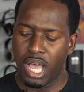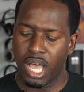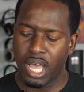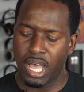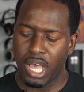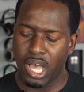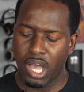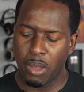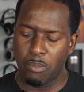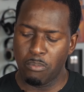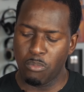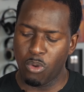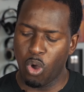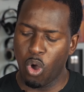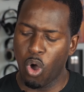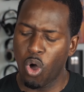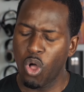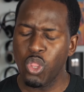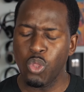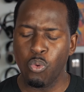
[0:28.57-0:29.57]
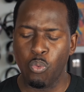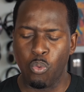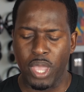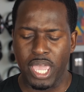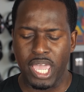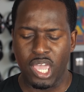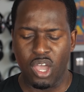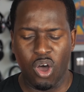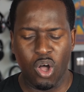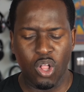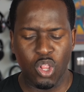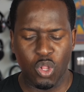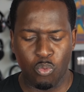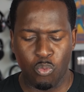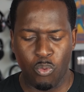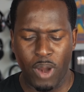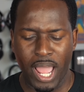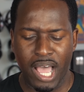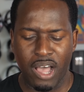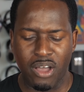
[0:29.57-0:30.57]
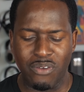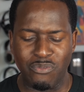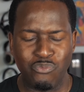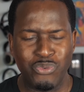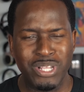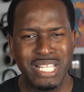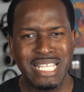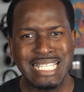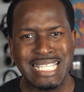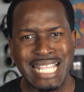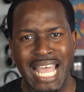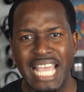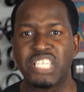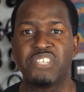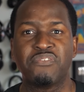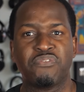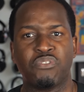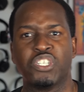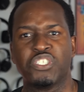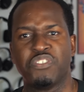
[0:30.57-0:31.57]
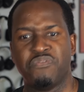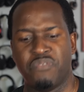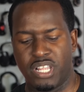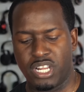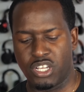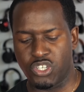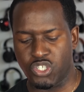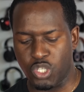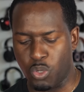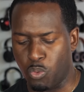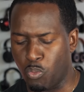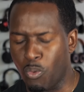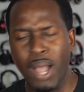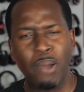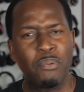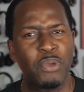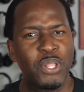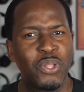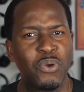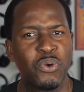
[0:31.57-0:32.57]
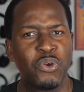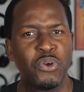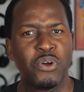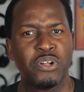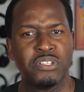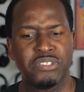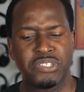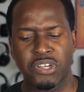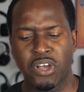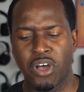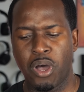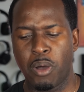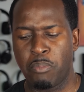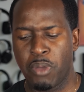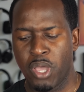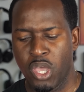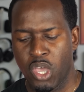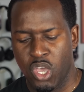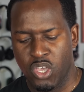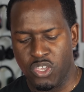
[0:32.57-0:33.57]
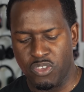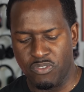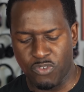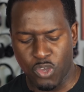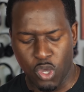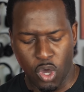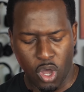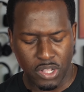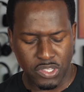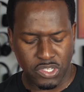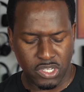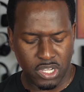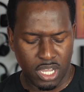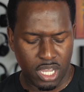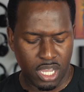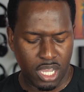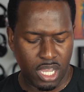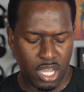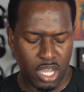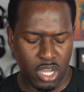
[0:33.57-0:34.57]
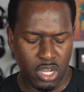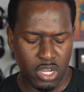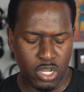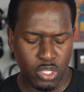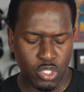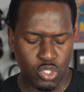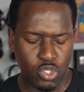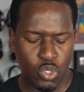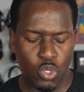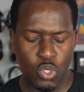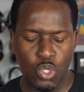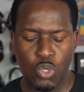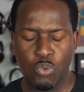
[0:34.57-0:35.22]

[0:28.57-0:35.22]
all the way, all around, really nice flush finish. The Huawei logo on top, you've got two